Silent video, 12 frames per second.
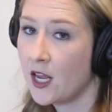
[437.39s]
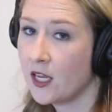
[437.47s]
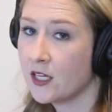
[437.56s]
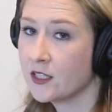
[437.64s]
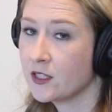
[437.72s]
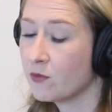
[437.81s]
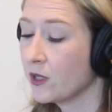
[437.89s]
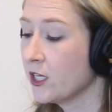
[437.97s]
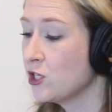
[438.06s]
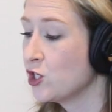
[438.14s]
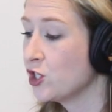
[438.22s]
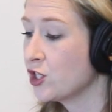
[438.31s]
and the
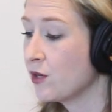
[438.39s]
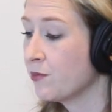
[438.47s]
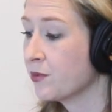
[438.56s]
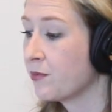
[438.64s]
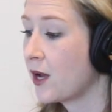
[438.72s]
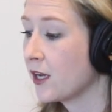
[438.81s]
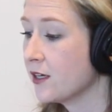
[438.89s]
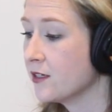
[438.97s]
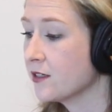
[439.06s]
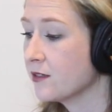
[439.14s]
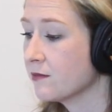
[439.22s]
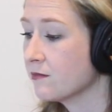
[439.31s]
relationship
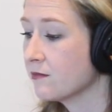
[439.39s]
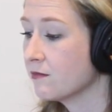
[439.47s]
might